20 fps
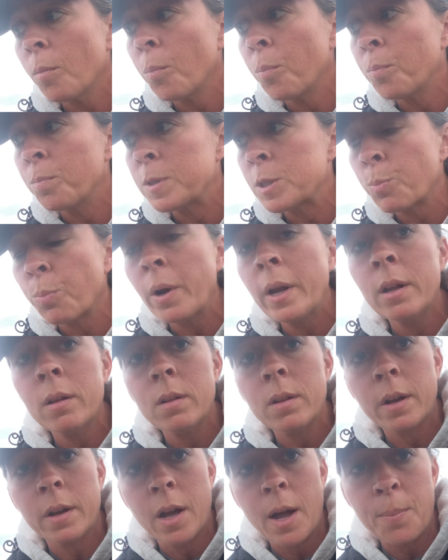
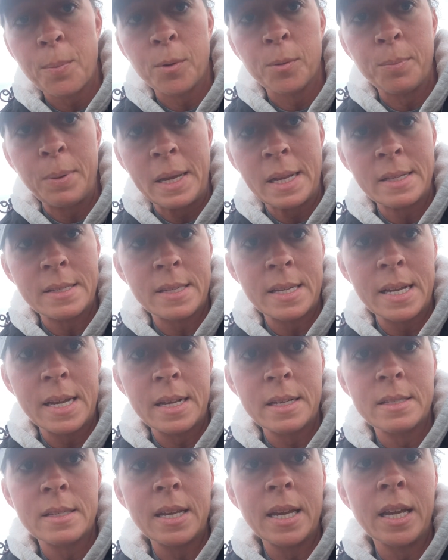sprinkle a couple beet
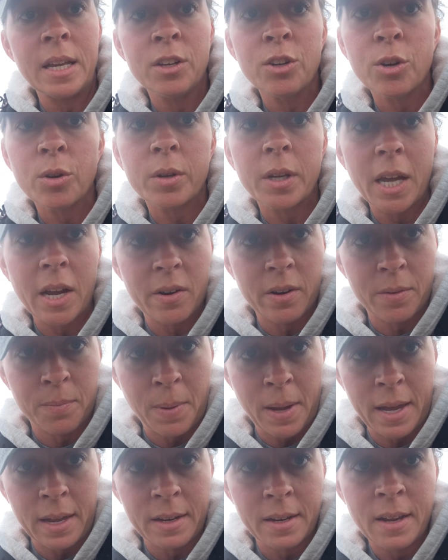seeds in your carrot
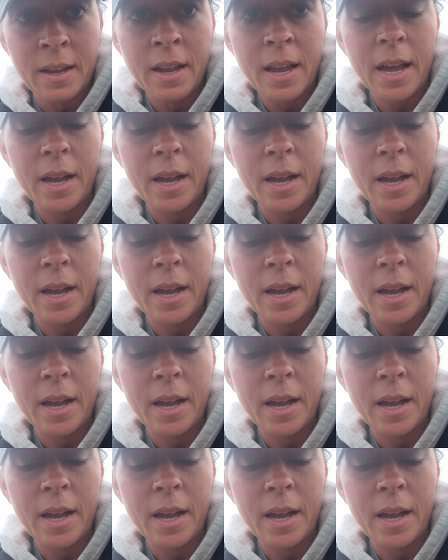bed.